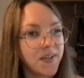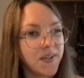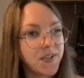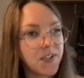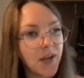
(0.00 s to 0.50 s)

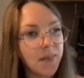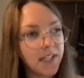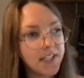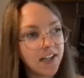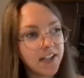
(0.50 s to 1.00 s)
So I'm
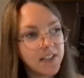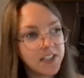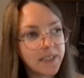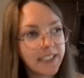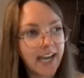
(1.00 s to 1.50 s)
going to talk a little
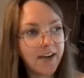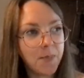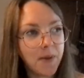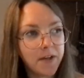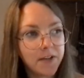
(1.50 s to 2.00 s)
bit now
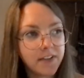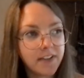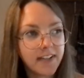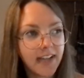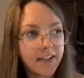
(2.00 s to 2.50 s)
about
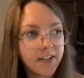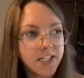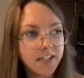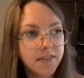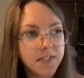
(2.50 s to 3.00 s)
the
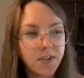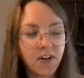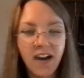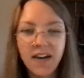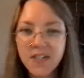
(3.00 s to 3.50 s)
energy of this
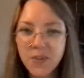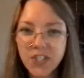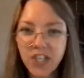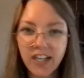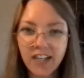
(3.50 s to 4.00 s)
cross,
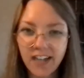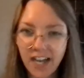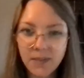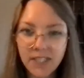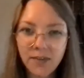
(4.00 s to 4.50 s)
which I
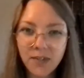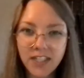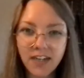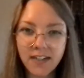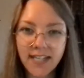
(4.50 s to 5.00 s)
mean, I
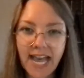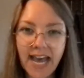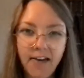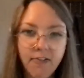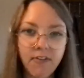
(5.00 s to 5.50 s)
really already
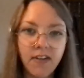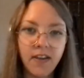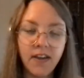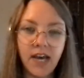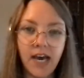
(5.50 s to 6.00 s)
have.
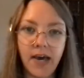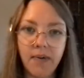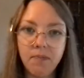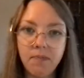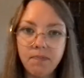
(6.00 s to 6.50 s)

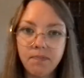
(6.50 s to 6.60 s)
But